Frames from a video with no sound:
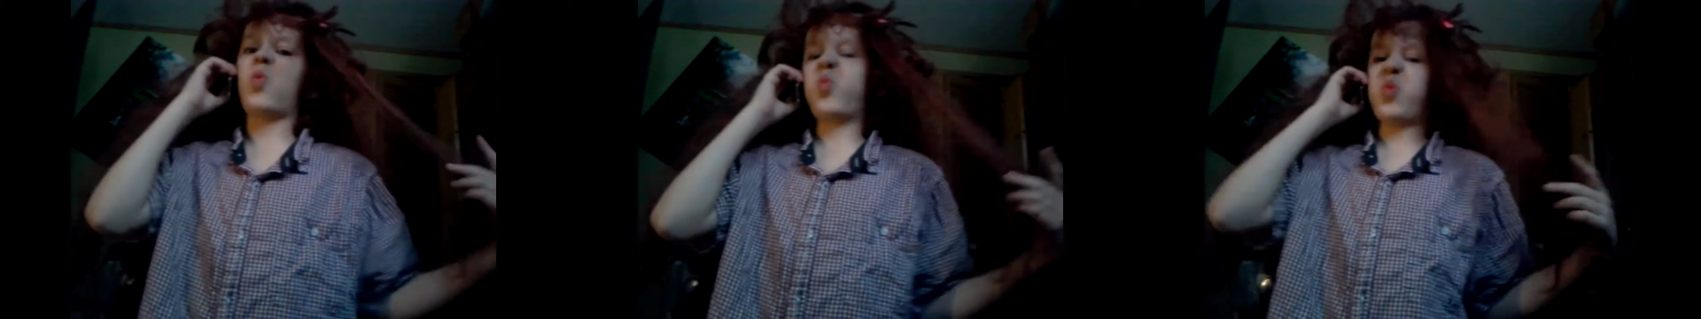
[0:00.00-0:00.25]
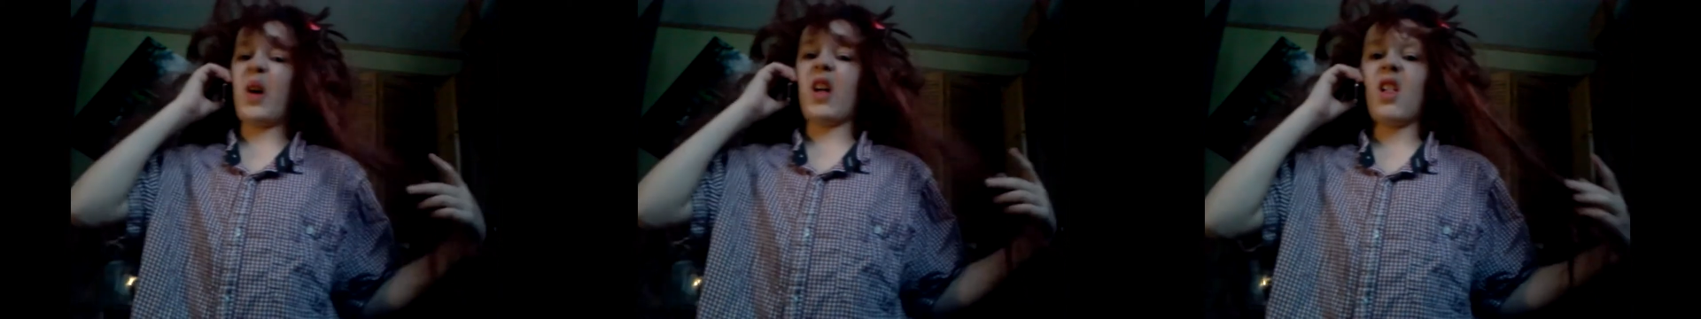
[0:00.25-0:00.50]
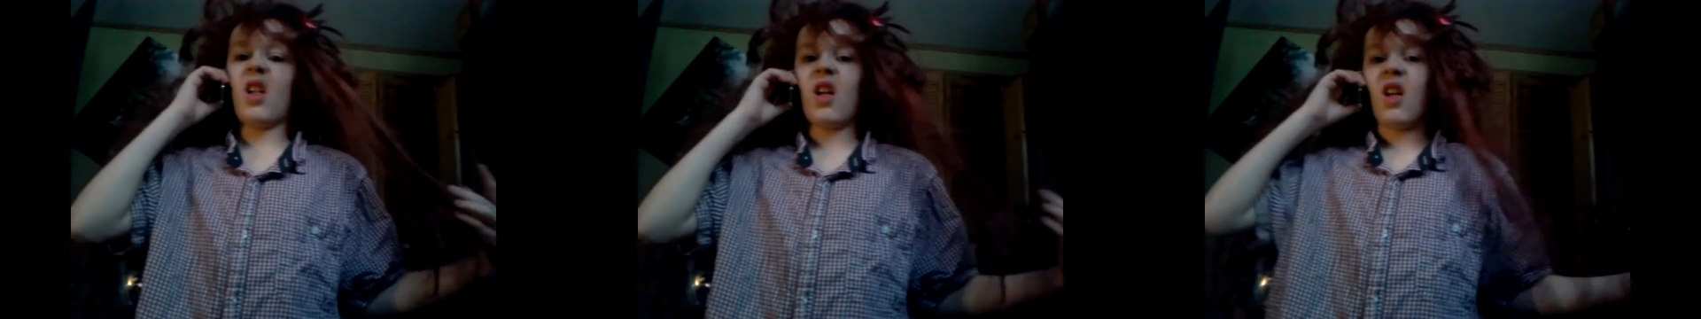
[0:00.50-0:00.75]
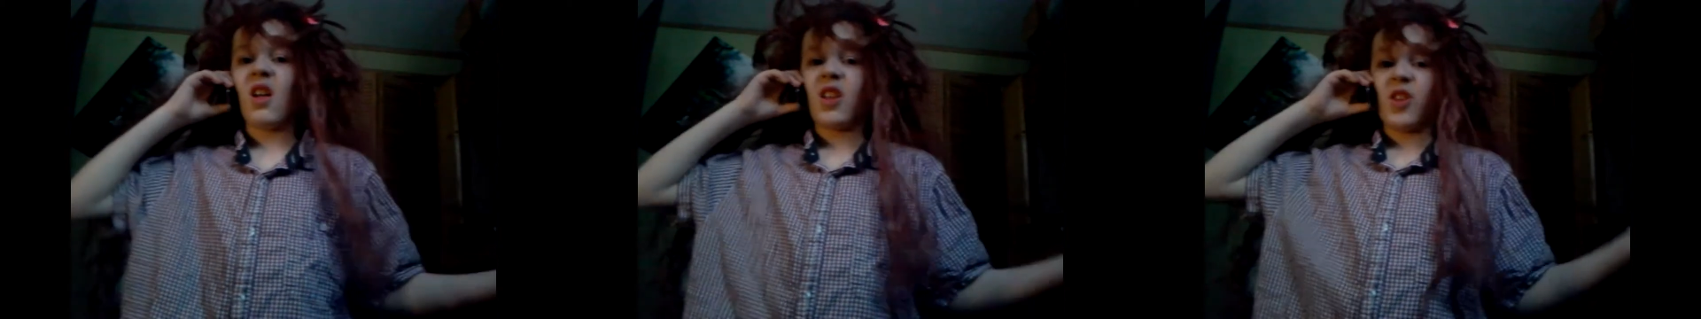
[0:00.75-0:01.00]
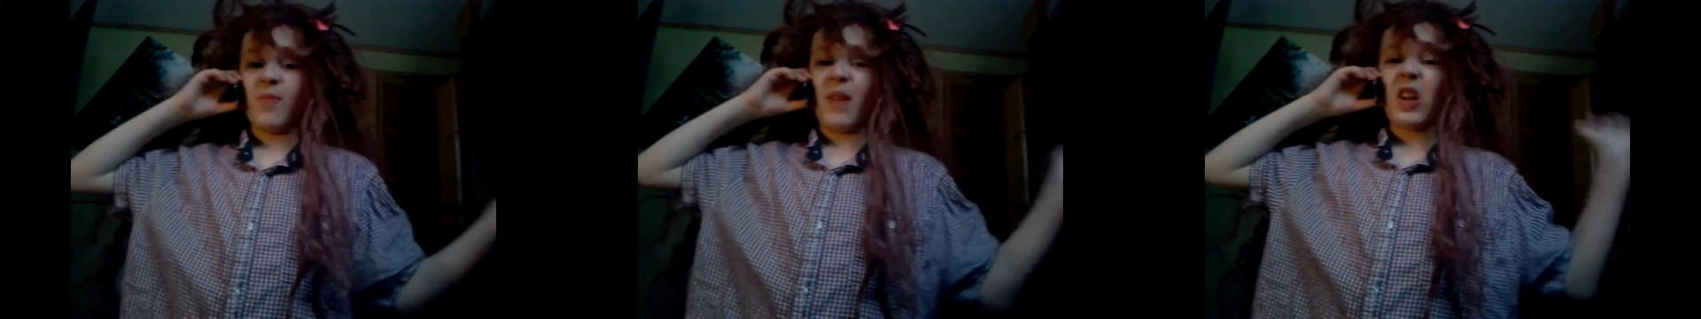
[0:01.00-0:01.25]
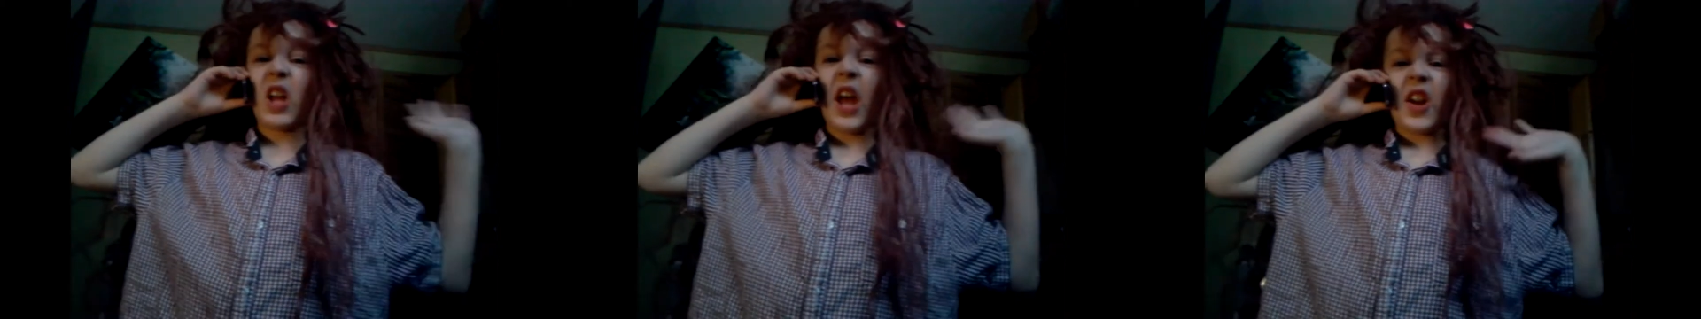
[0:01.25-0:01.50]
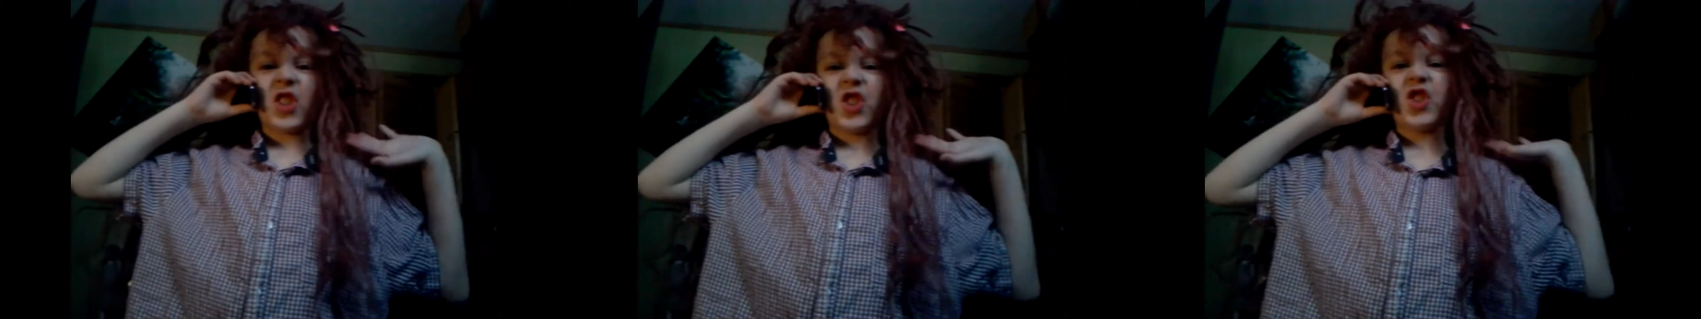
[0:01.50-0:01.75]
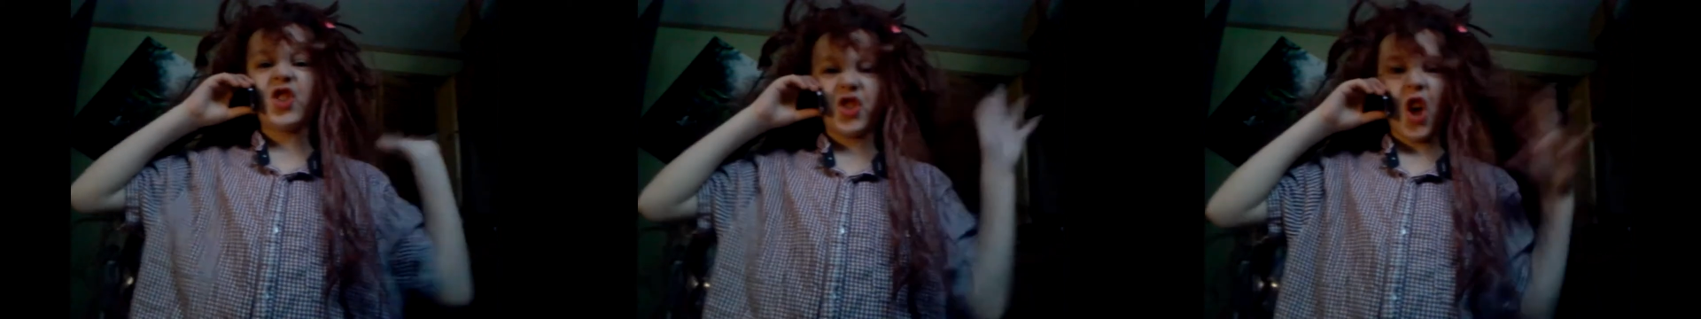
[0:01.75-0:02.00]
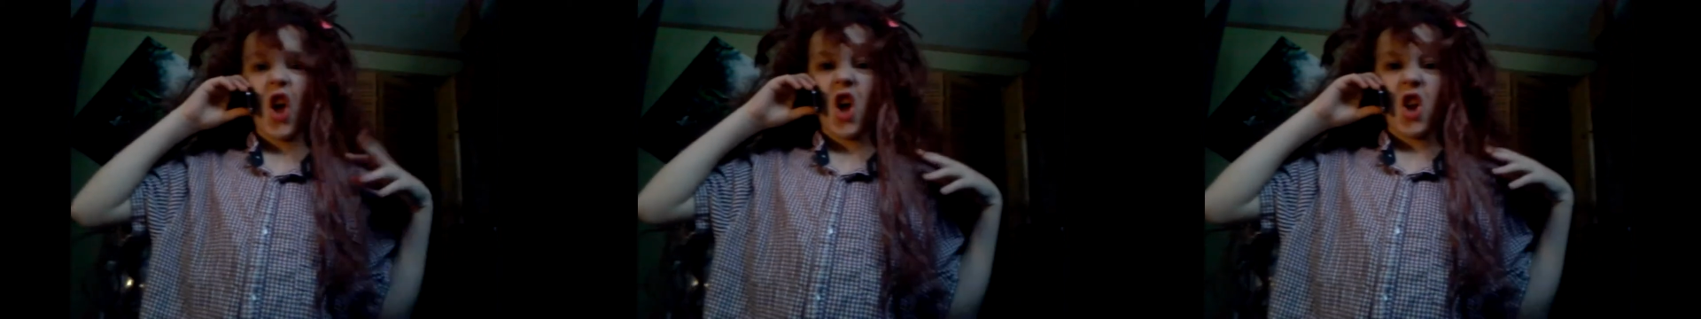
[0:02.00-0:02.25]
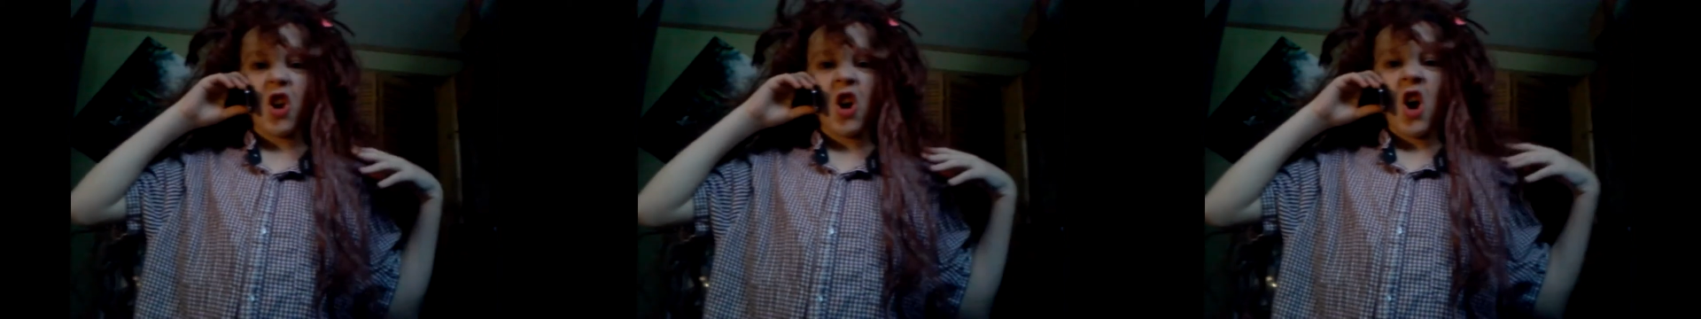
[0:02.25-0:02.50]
Well, you better get here soon,